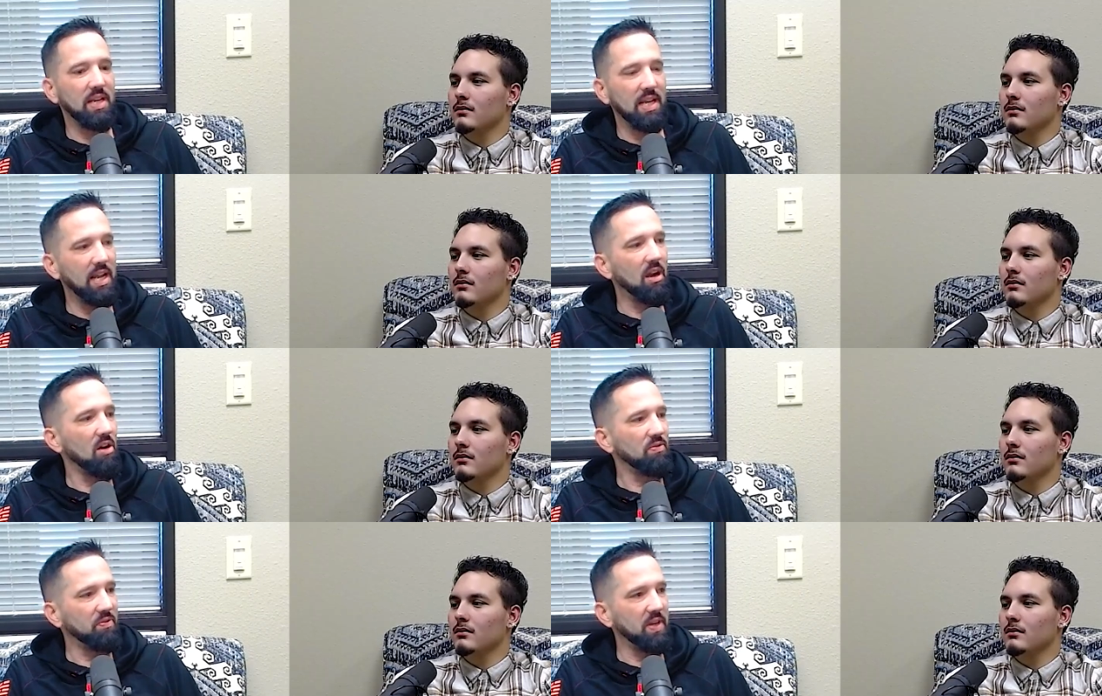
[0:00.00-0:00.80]
Speaker 1: getting
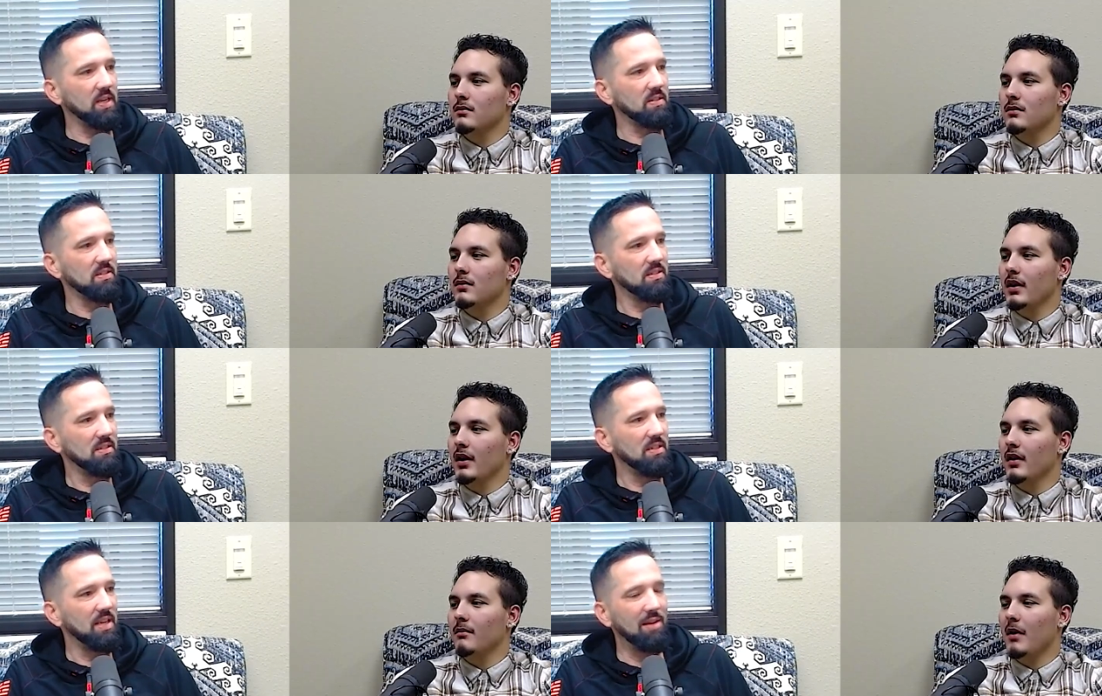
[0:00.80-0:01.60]
our fix.
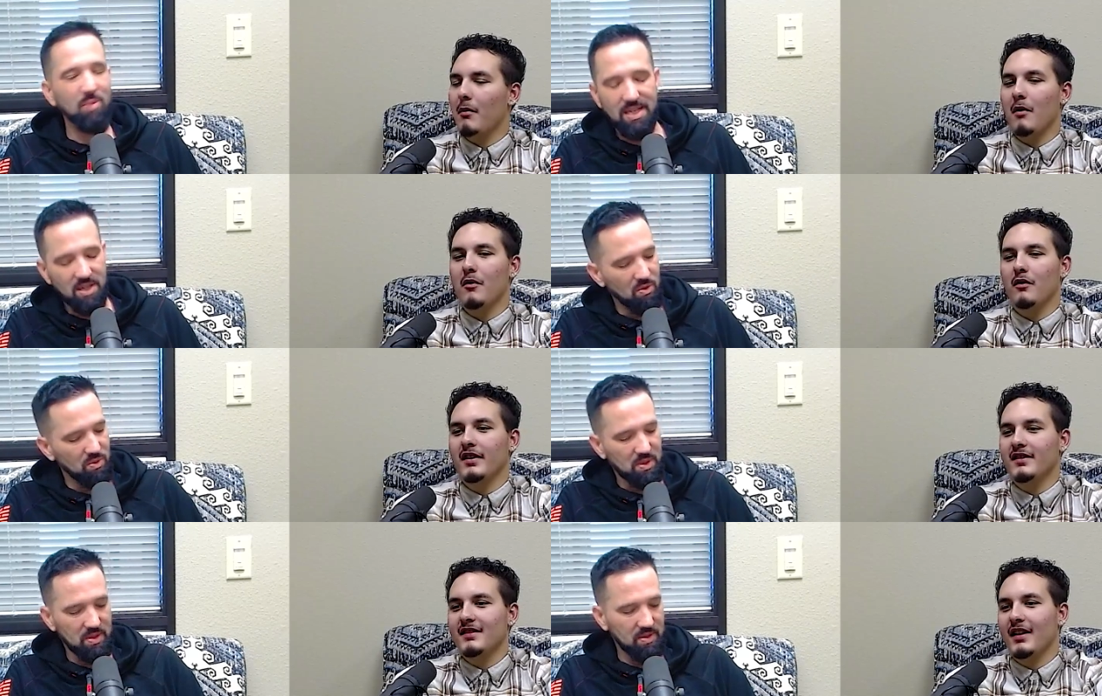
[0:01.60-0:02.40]
Yeah, my mom always
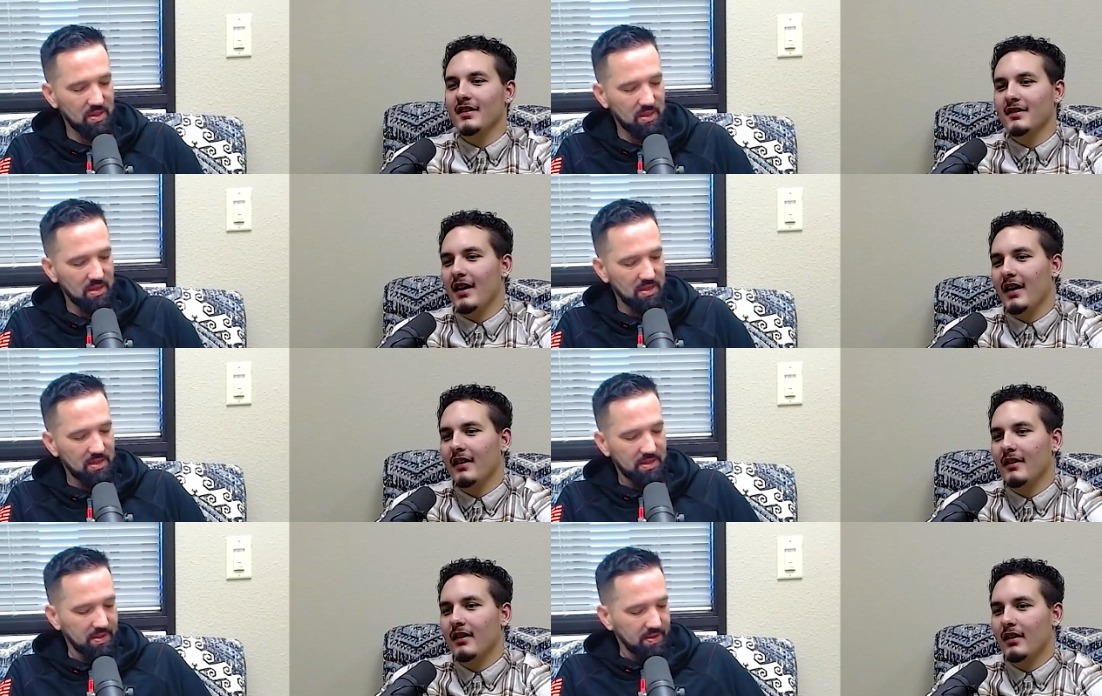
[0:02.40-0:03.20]
Speaker 2: says that
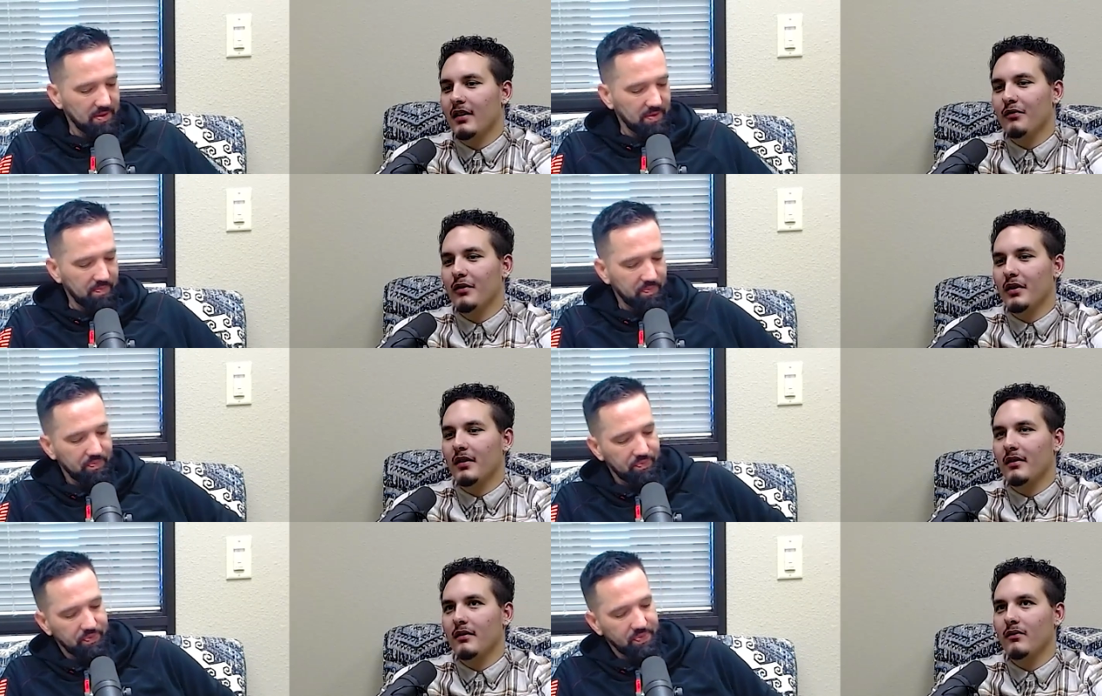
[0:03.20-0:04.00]
uh, re-
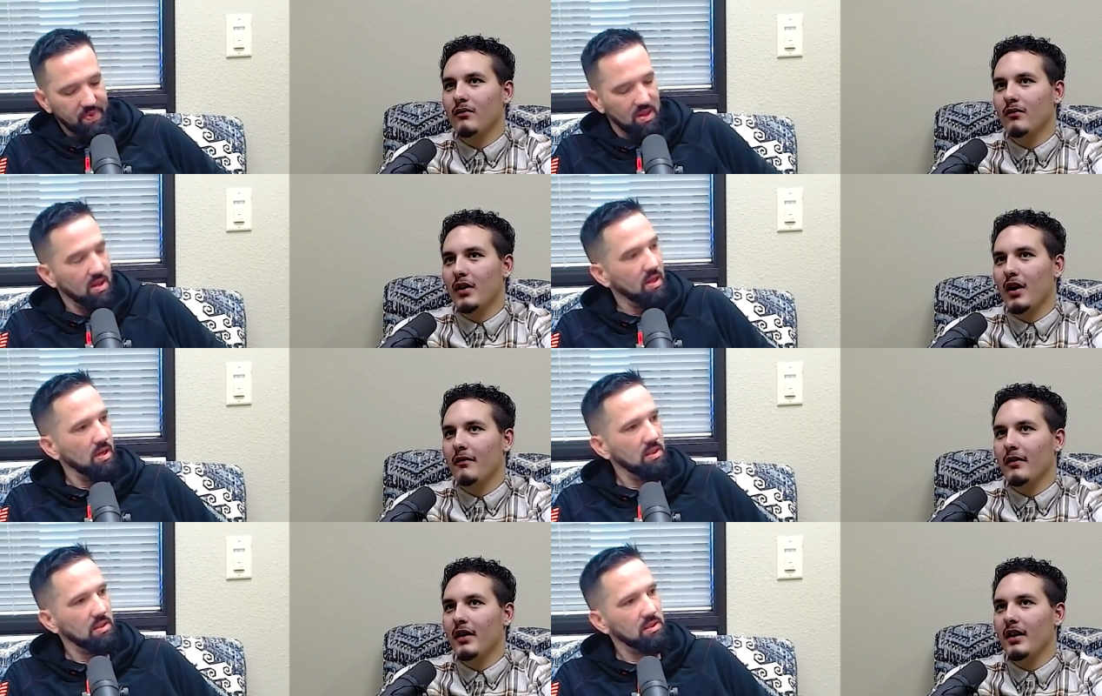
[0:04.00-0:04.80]

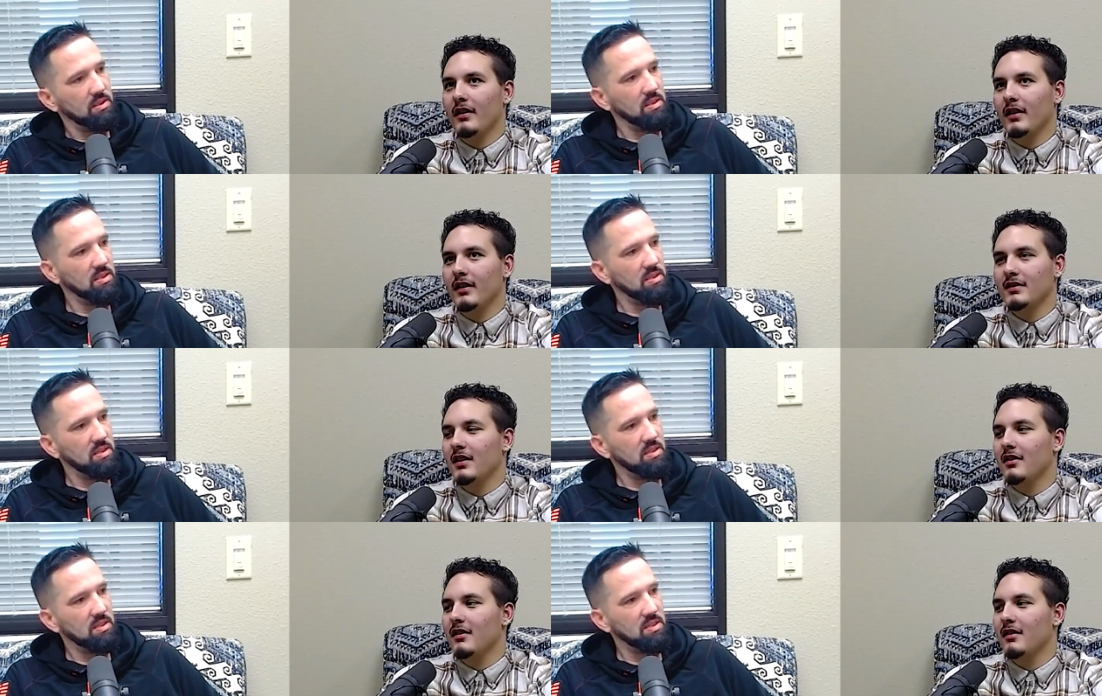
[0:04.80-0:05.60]
recovery is
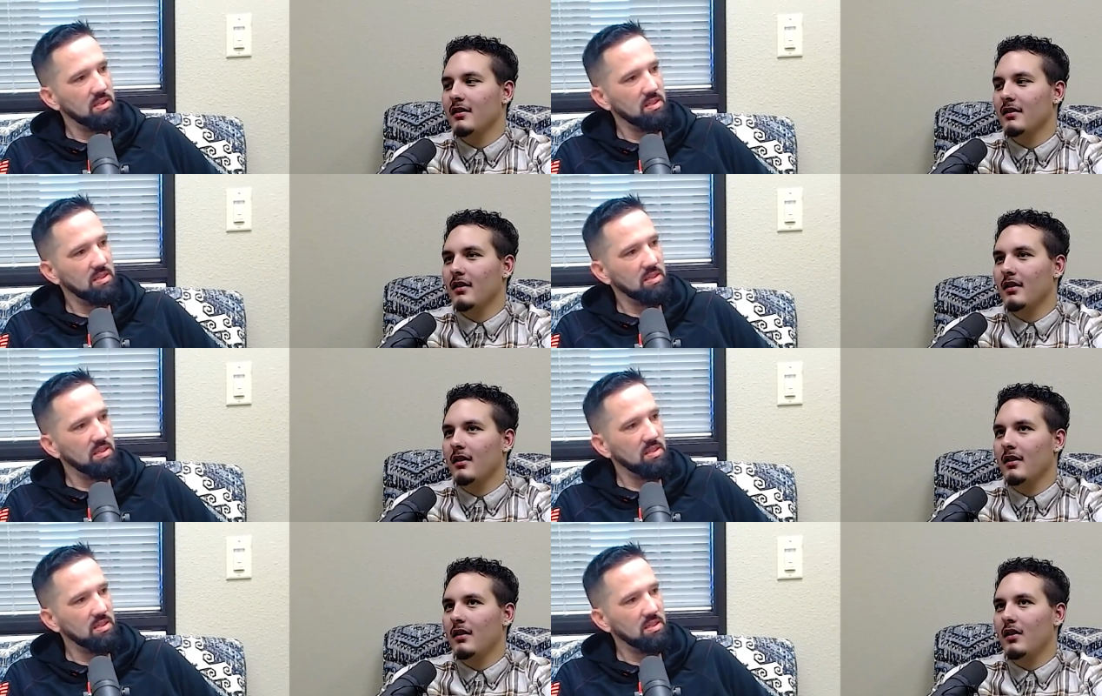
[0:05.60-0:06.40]
the
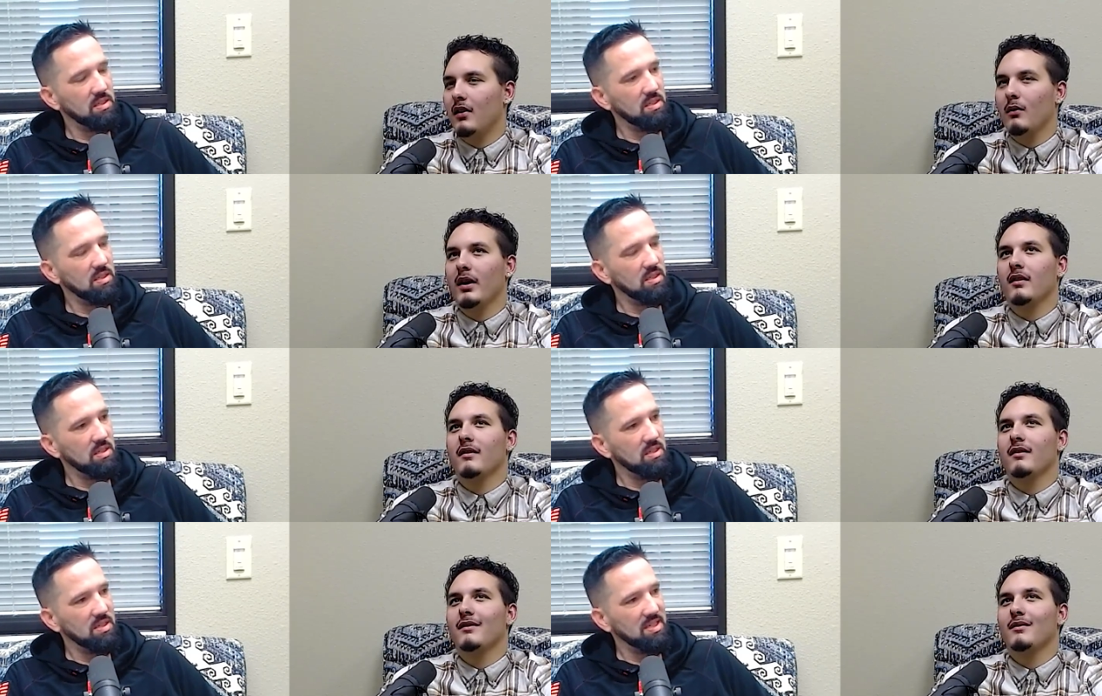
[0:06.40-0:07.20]
or wait,
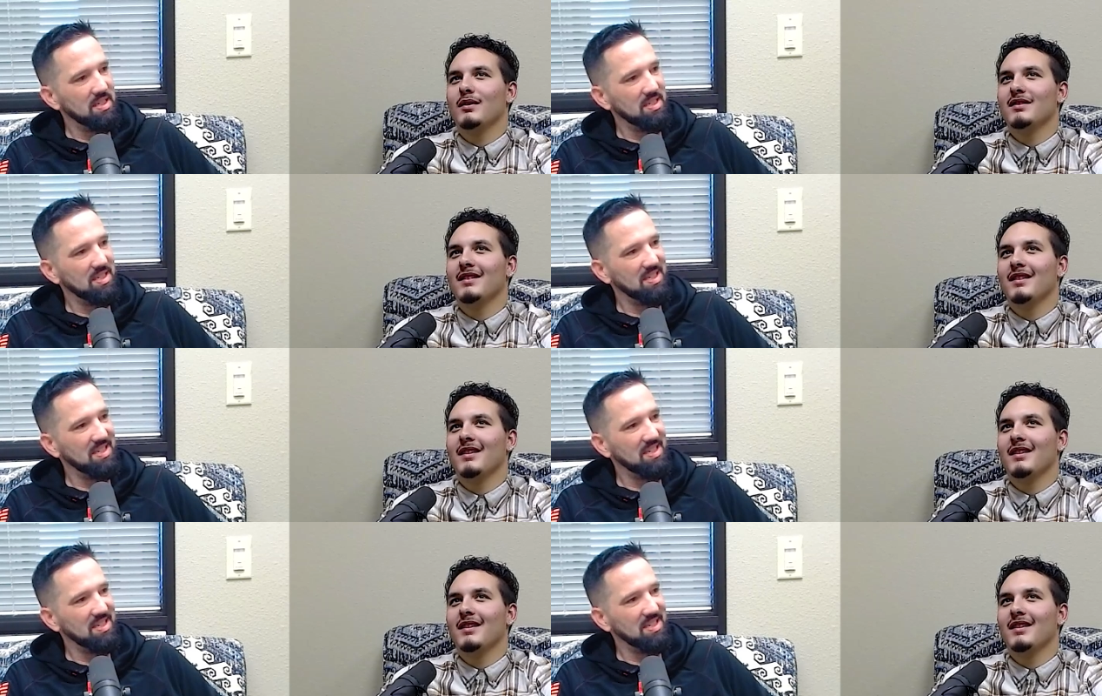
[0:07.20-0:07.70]
what is it?